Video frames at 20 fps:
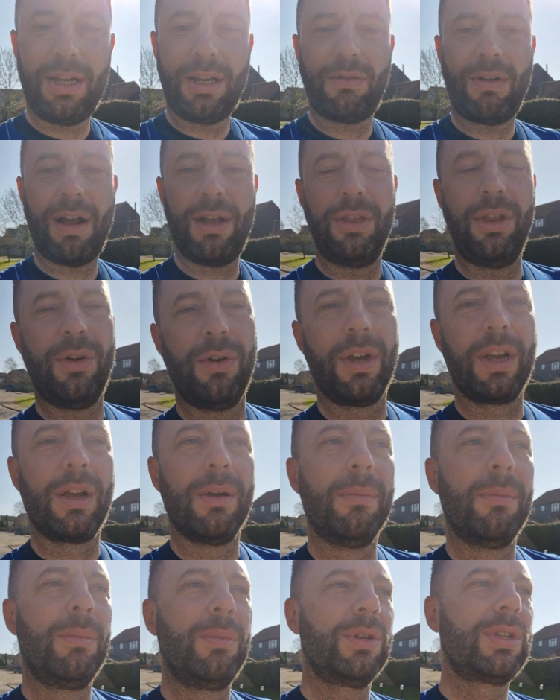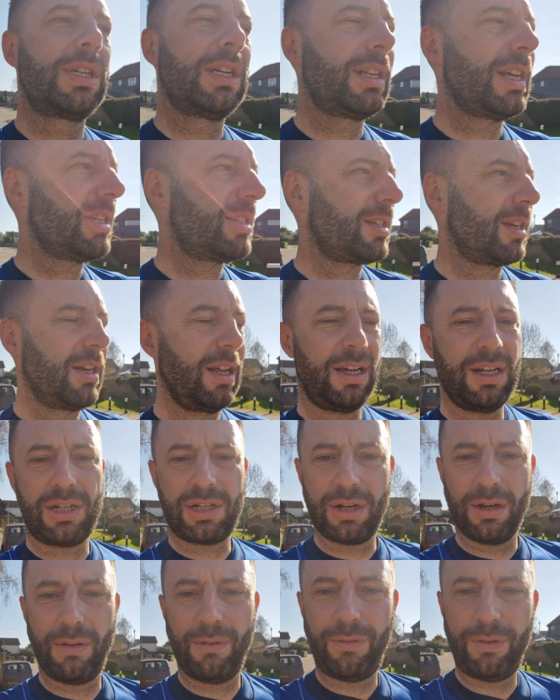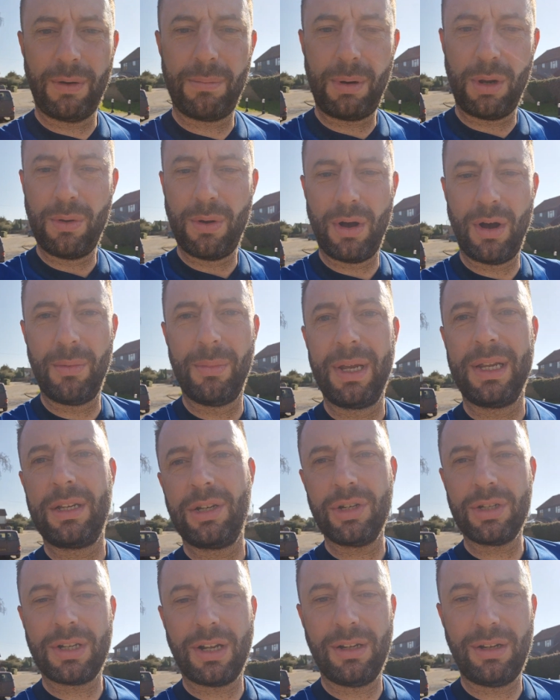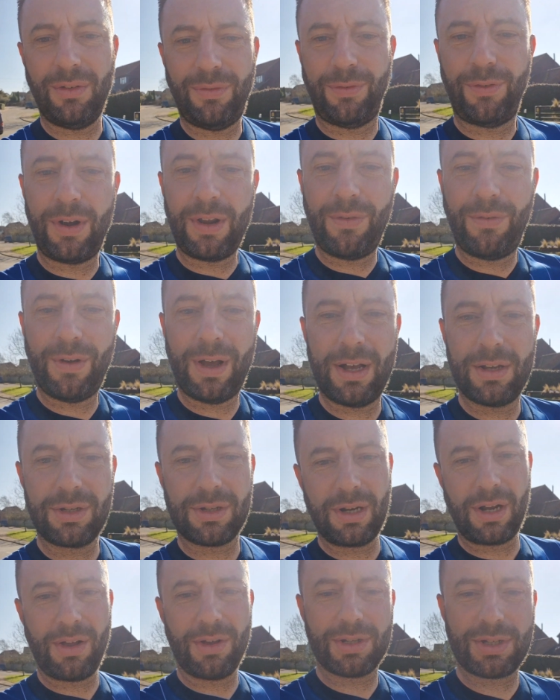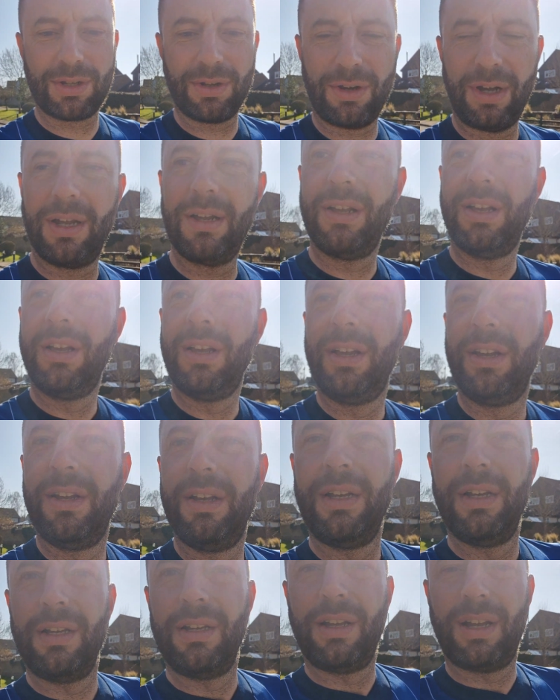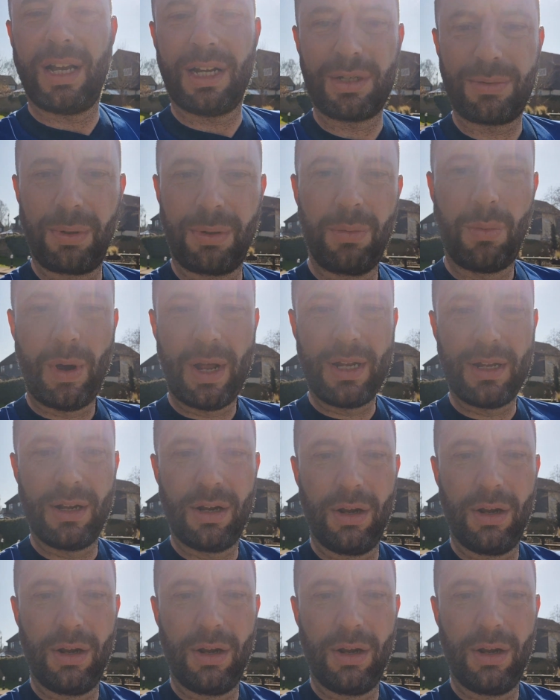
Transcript: Ground Nottingham was the destination for the Blue Army. Just under 3,000 last night as we went